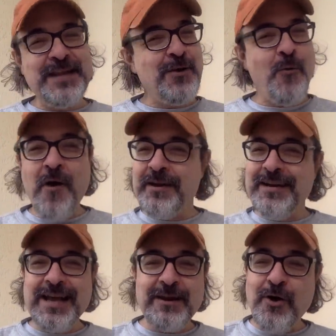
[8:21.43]
They don't want
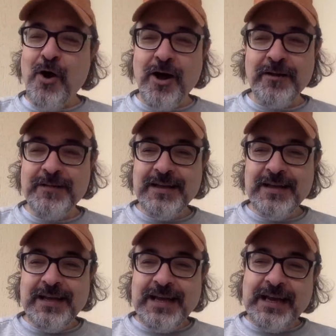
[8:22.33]
it at all.
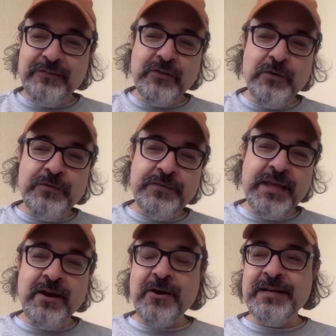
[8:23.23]
And so
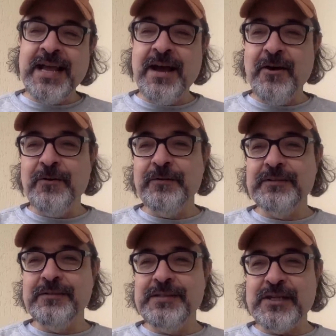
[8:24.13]
they are now
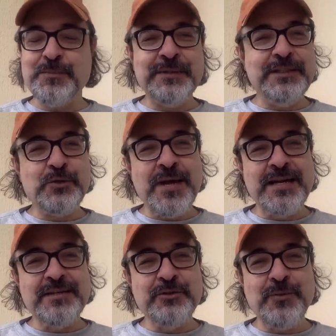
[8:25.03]
desperately
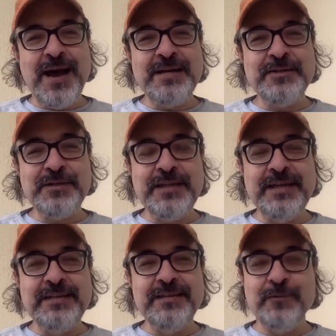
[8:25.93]
trying to
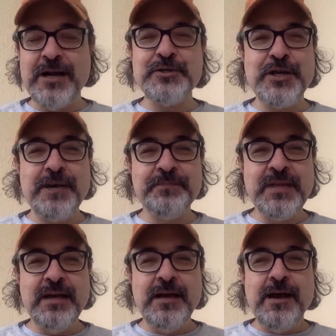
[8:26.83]
isolate Russia
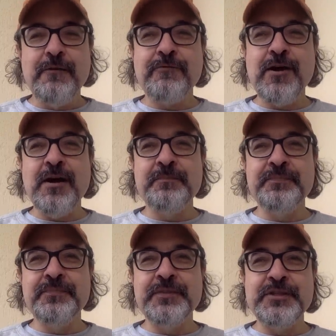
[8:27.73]

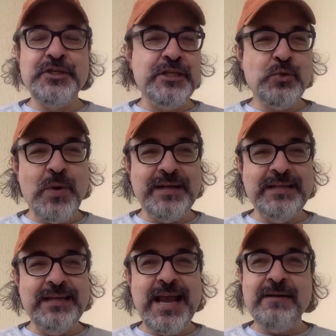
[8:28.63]
from the
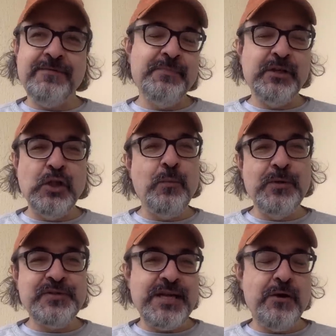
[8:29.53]
G20 and from the
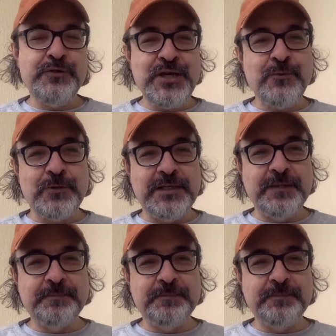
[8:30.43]
global south generally.